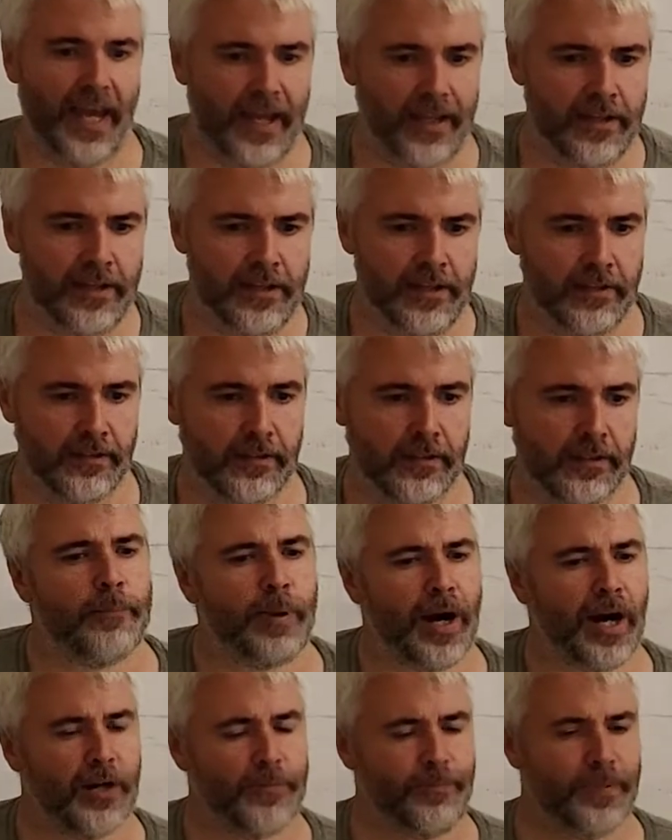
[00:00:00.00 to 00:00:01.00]
A.
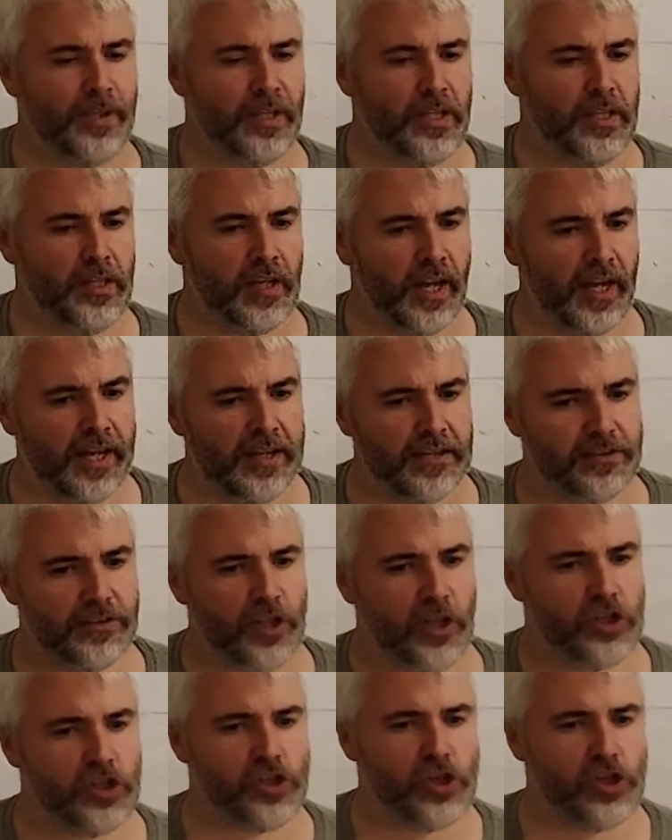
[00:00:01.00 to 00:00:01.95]
Part B asks,